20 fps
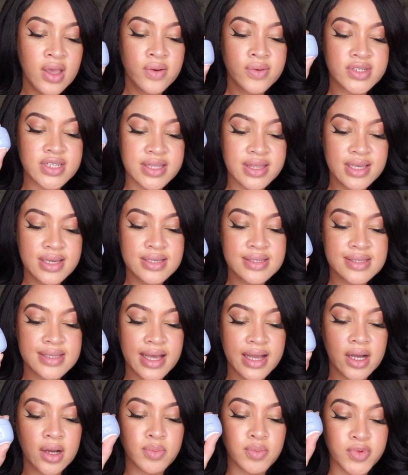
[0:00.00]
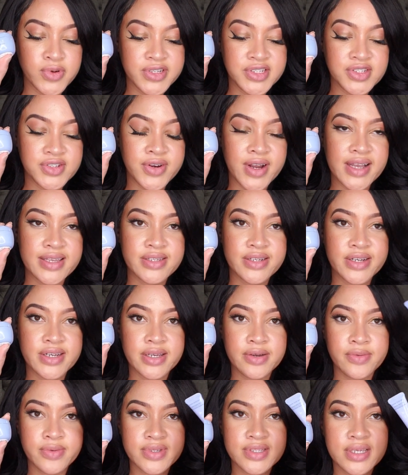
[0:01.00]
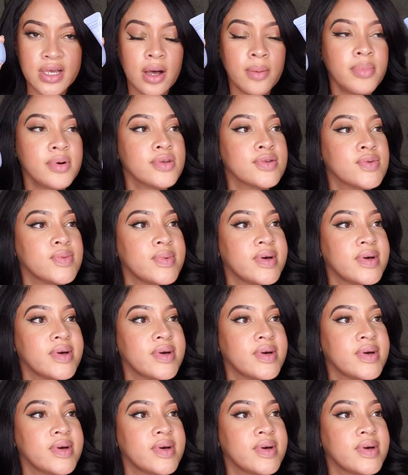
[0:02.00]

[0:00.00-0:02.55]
which I think is like a moisturizer, and it was coupled